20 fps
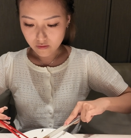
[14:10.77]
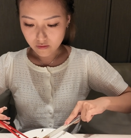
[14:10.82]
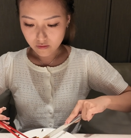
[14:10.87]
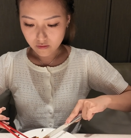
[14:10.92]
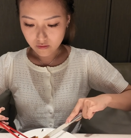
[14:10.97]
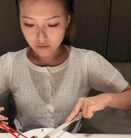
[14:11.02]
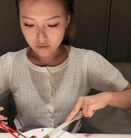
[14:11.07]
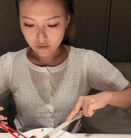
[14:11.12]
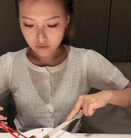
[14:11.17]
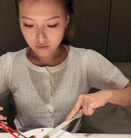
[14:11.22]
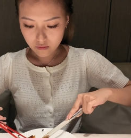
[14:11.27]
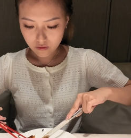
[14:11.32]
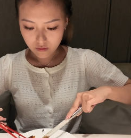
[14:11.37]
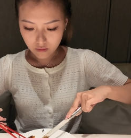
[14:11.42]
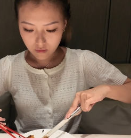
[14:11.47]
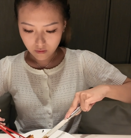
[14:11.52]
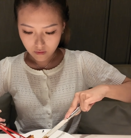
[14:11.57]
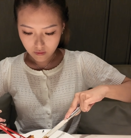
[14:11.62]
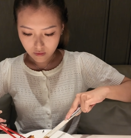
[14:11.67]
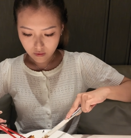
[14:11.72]

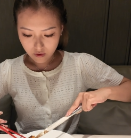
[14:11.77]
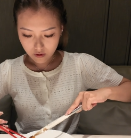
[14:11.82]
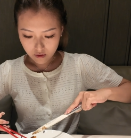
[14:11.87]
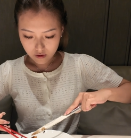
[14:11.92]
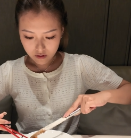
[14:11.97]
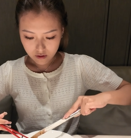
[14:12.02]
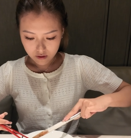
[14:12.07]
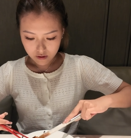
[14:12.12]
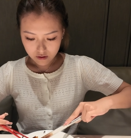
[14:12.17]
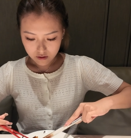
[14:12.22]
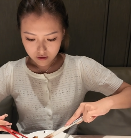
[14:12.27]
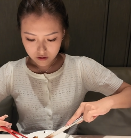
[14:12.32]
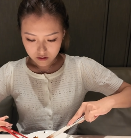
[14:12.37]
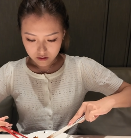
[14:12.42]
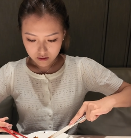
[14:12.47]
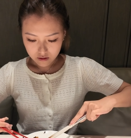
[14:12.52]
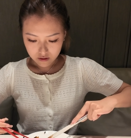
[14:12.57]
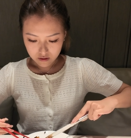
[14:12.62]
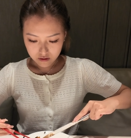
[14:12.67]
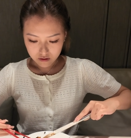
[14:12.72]

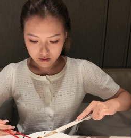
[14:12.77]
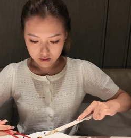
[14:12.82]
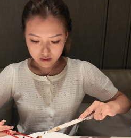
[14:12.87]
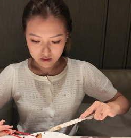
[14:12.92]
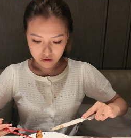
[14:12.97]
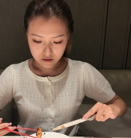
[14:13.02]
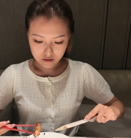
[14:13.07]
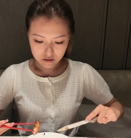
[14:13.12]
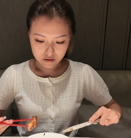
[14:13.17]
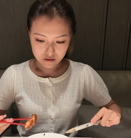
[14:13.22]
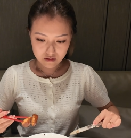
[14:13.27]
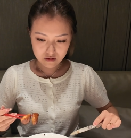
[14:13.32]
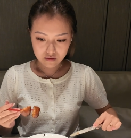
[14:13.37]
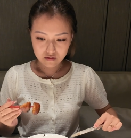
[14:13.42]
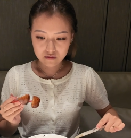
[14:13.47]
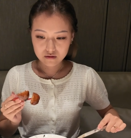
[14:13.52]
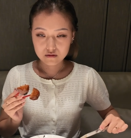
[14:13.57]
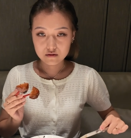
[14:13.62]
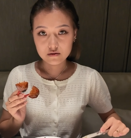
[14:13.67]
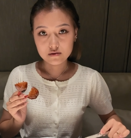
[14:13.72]

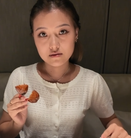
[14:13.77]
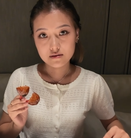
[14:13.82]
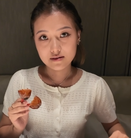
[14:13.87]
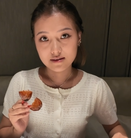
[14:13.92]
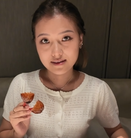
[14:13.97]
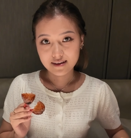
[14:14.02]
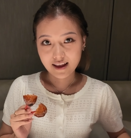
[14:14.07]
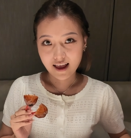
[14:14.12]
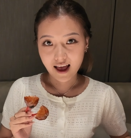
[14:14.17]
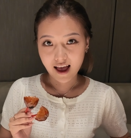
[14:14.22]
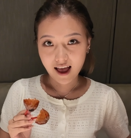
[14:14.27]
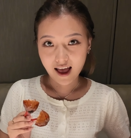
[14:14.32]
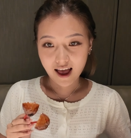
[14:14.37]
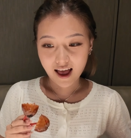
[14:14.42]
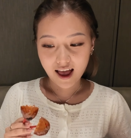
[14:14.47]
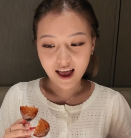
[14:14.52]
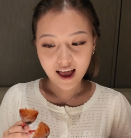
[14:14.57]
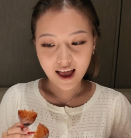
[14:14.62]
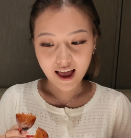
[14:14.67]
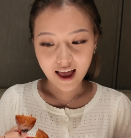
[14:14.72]

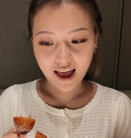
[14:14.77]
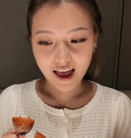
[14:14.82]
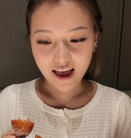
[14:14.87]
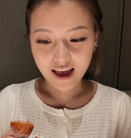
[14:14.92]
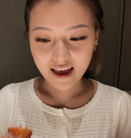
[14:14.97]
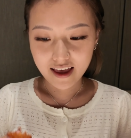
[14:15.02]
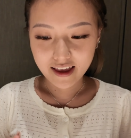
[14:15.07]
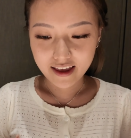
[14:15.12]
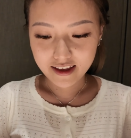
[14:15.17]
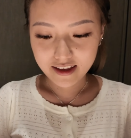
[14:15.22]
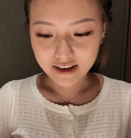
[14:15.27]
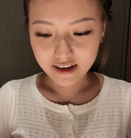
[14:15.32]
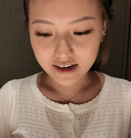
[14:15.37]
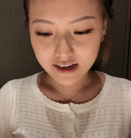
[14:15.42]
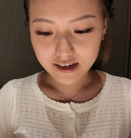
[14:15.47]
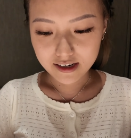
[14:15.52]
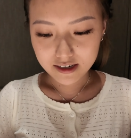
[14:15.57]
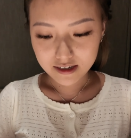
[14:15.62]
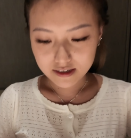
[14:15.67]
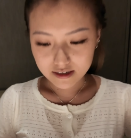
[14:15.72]

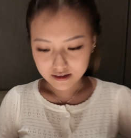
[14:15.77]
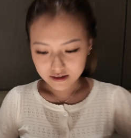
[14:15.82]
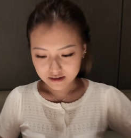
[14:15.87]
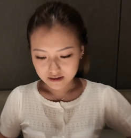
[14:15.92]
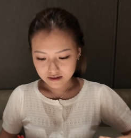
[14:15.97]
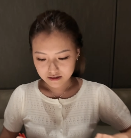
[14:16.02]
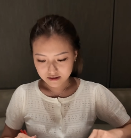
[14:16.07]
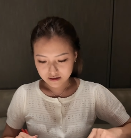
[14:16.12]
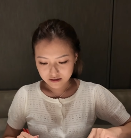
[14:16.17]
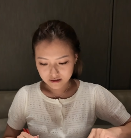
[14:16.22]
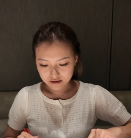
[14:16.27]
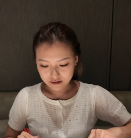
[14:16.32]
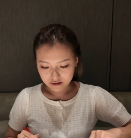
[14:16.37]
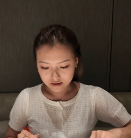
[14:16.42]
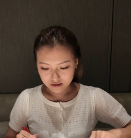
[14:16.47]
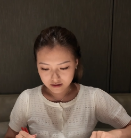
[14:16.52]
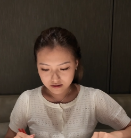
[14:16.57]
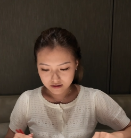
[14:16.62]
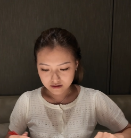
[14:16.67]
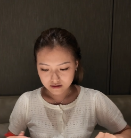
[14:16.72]

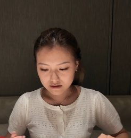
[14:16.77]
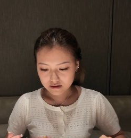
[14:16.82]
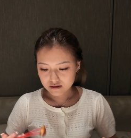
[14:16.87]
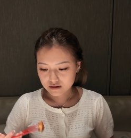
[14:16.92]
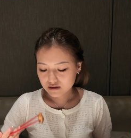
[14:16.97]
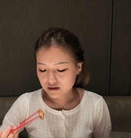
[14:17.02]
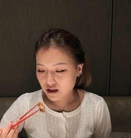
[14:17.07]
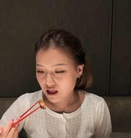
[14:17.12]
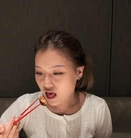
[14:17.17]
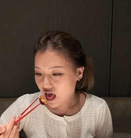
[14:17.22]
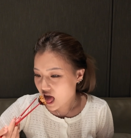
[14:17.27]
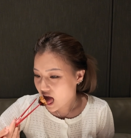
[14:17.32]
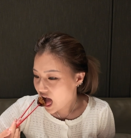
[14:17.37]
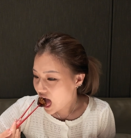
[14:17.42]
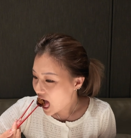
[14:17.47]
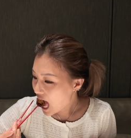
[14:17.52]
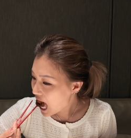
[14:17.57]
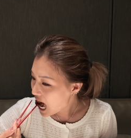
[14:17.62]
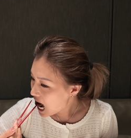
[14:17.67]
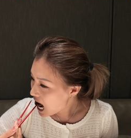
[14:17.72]

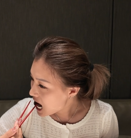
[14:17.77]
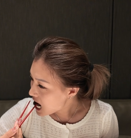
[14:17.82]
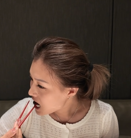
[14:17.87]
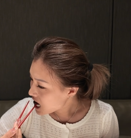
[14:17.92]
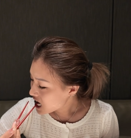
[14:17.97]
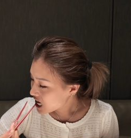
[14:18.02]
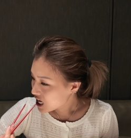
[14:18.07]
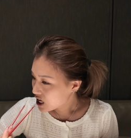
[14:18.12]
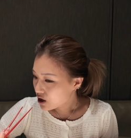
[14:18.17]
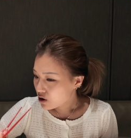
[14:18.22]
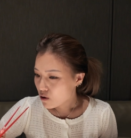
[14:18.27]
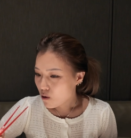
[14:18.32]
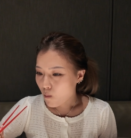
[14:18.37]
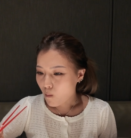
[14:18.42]
[no speech]